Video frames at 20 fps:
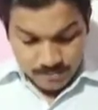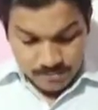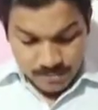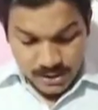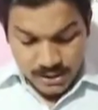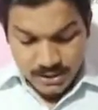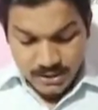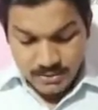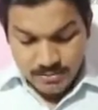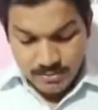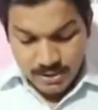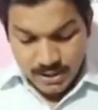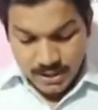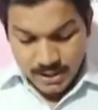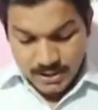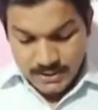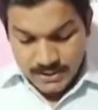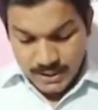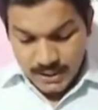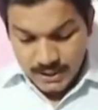meals may
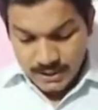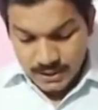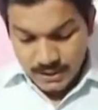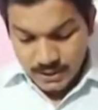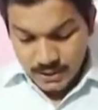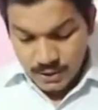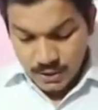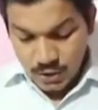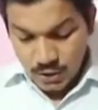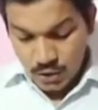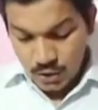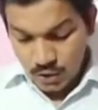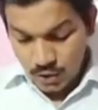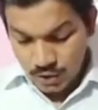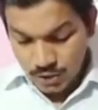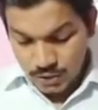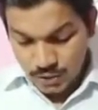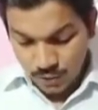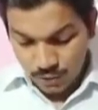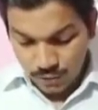result in
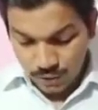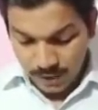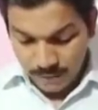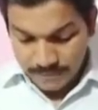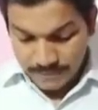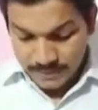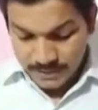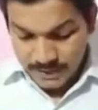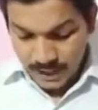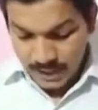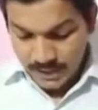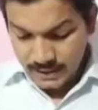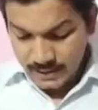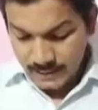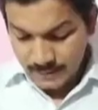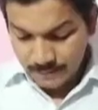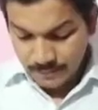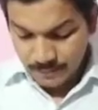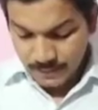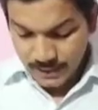loss of
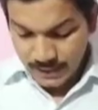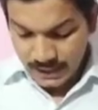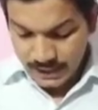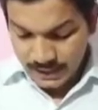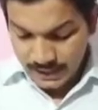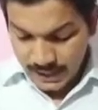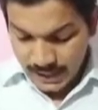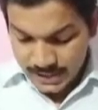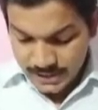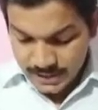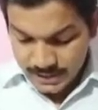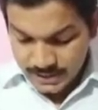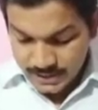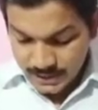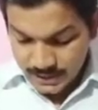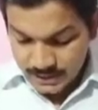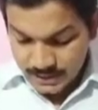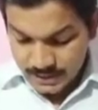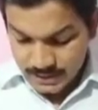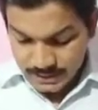appetite,
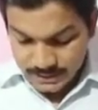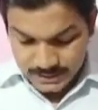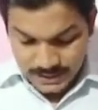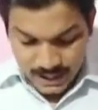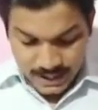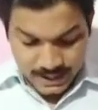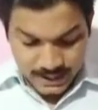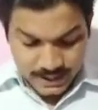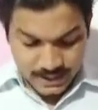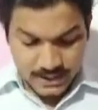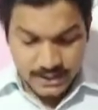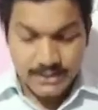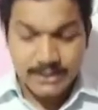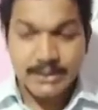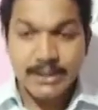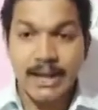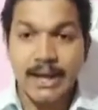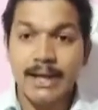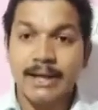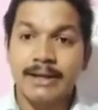indigestion,
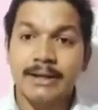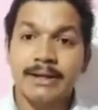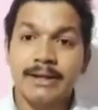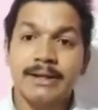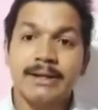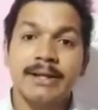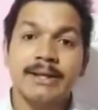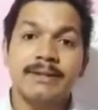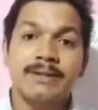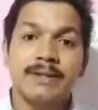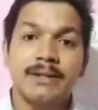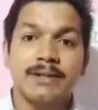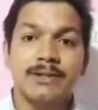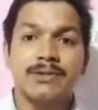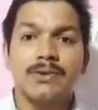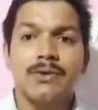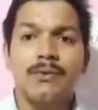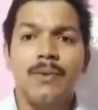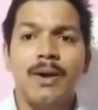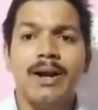tiredness, and laziness.
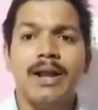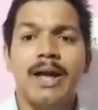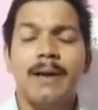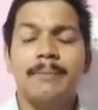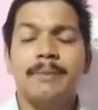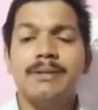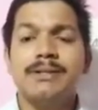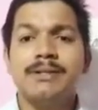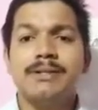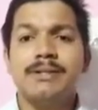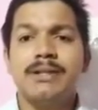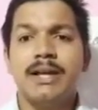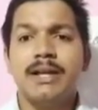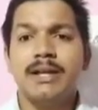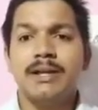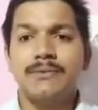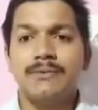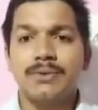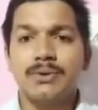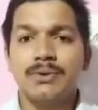So what happens is that
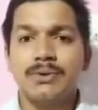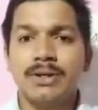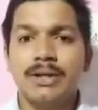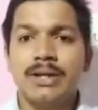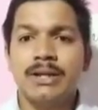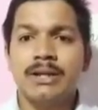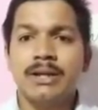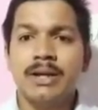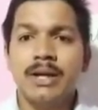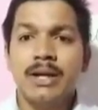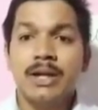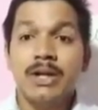if you eat